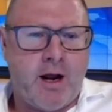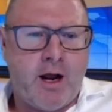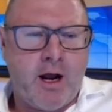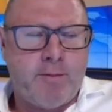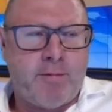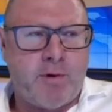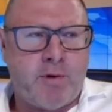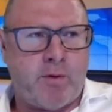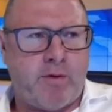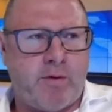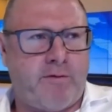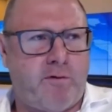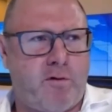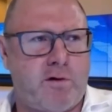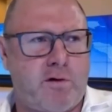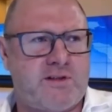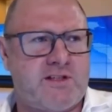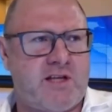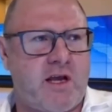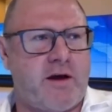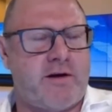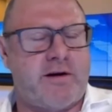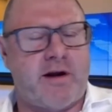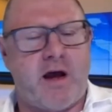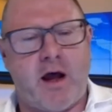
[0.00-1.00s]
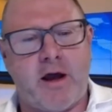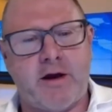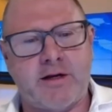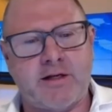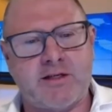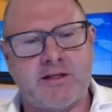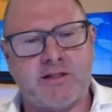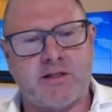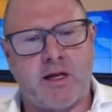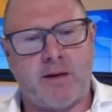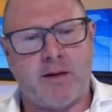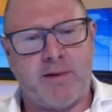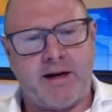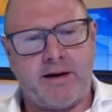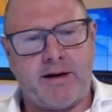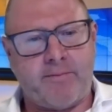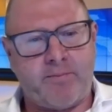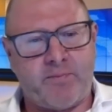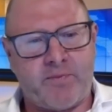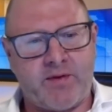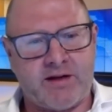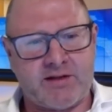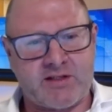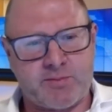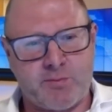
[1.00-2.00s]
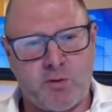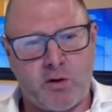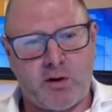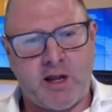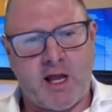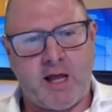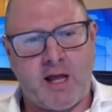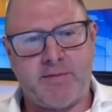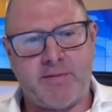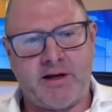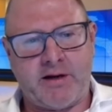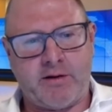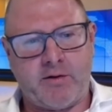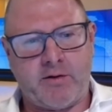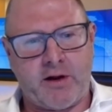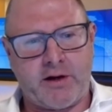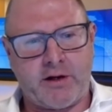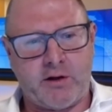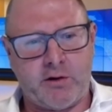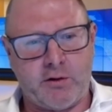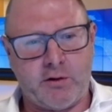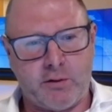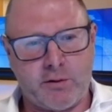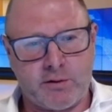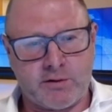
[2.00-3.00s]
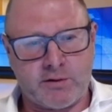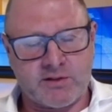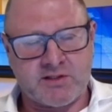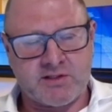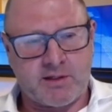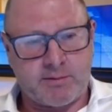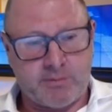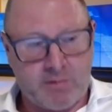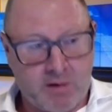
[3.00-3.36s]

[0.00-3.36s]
But we've also noticed, I mean, a small company like yours